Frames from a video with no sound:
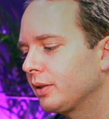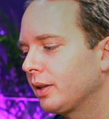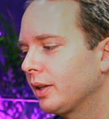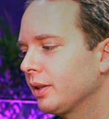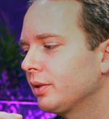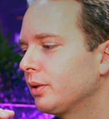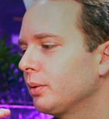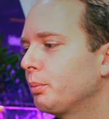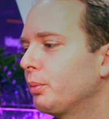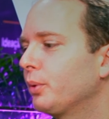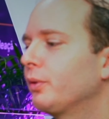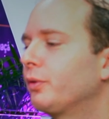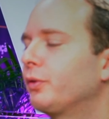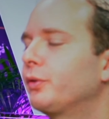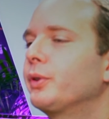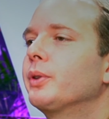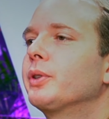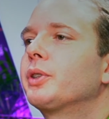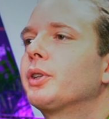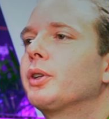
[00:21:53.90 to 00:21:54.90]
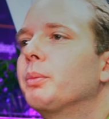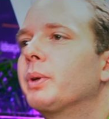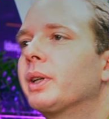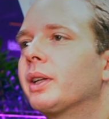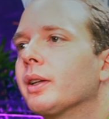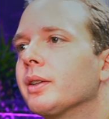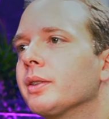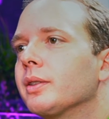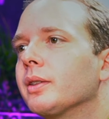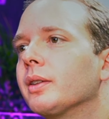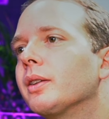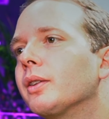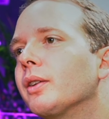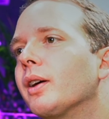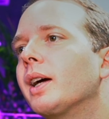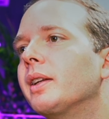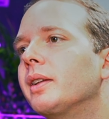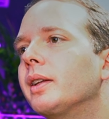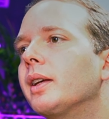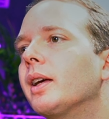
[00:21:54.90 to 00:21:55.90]
super future, because the
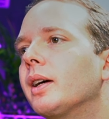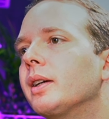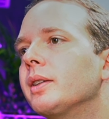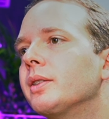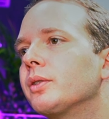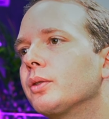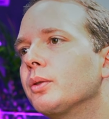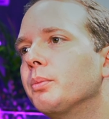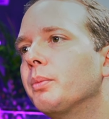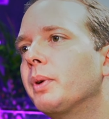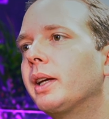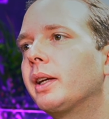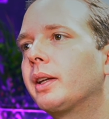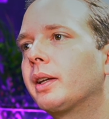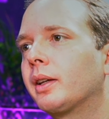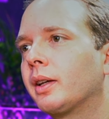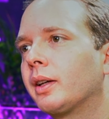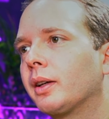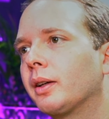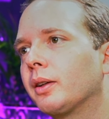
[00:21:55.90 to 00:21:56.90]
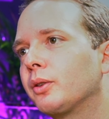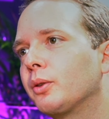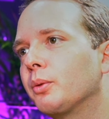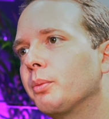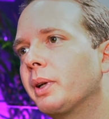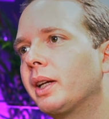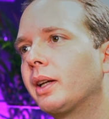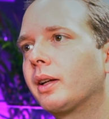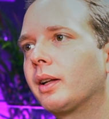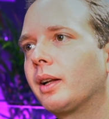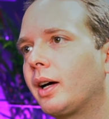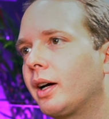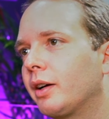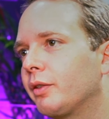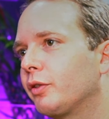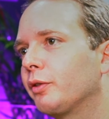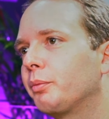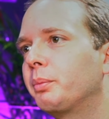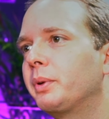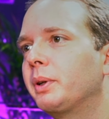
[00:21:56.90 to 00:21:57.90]
idea is to make
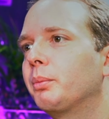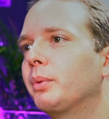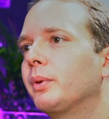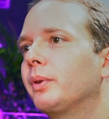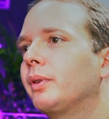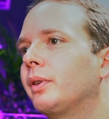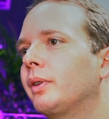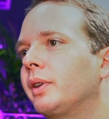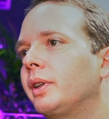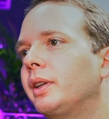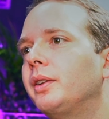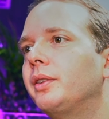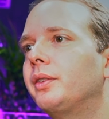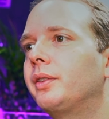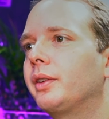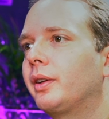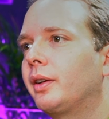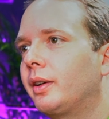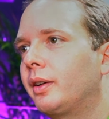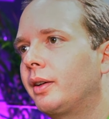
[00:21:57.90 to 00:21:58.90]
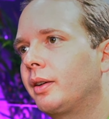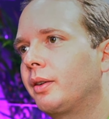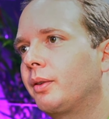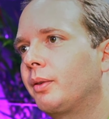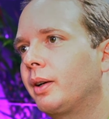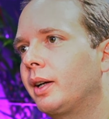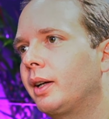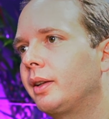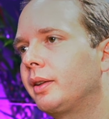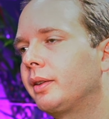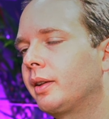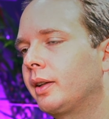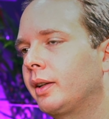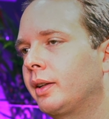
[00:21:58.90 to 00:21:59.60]
life of people easier, right?